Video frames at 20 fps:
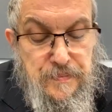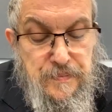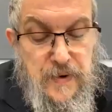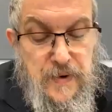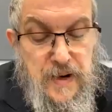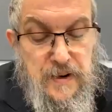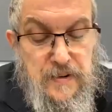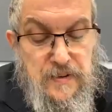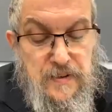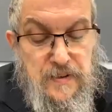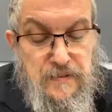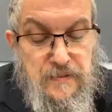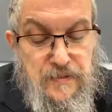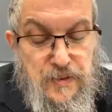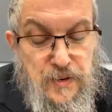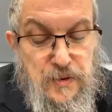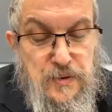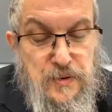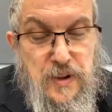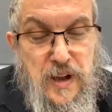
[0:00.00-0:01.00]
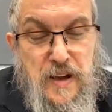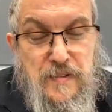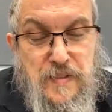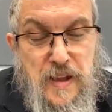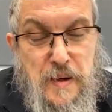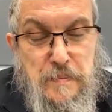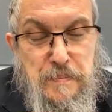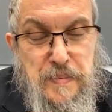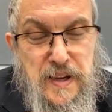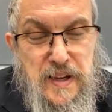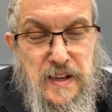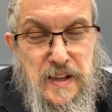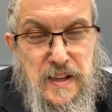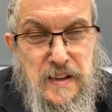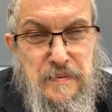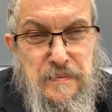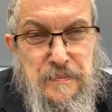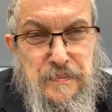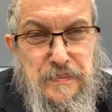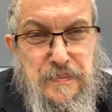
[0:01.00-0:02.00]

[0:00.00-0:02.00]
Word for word: right first to have that pity